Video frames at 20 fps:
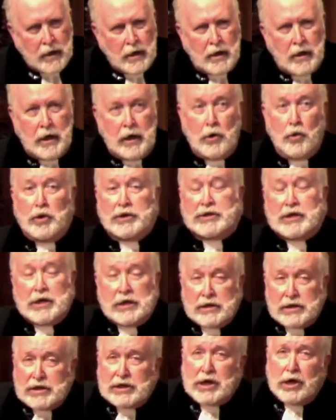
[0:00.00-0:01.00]
He was
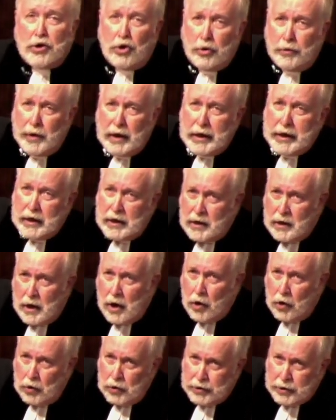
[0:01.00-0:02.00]
considerably
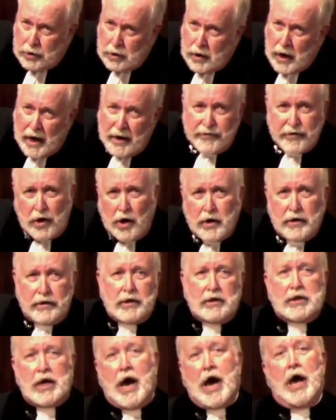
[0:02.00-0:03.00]
older. I thought at
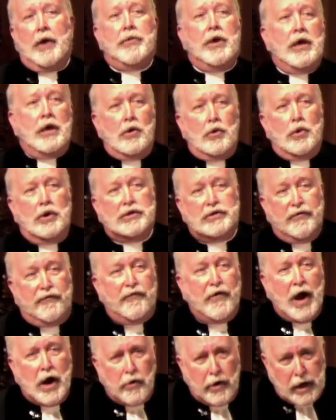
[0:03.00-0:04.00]
the time he was
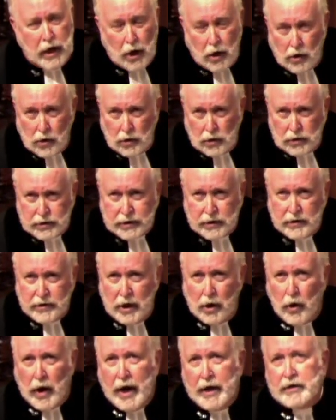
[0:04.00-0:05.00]
very old,
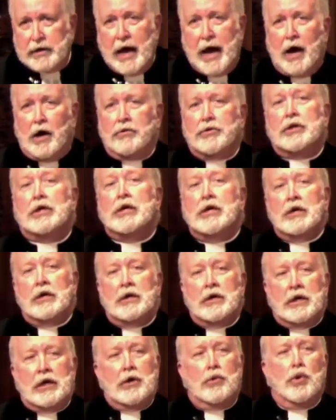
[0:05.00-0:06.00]
though I doubt
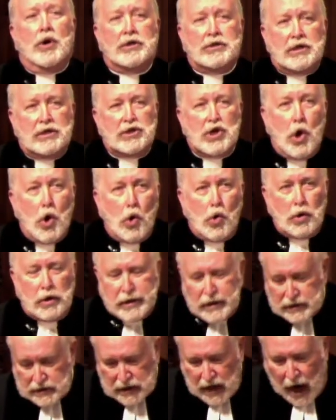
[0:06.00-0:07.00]
he was as old
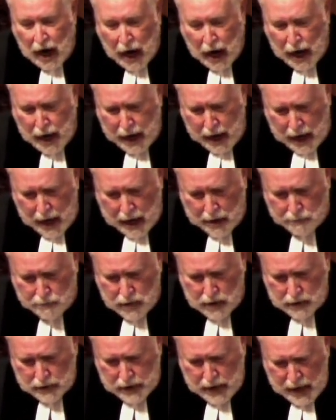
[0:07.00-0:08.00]
as I
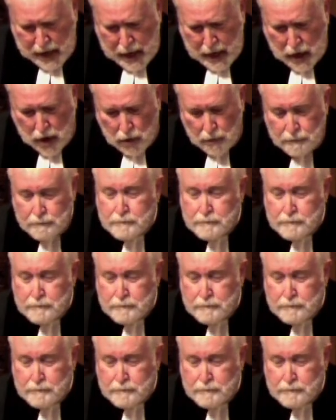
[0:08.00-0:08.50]
am now.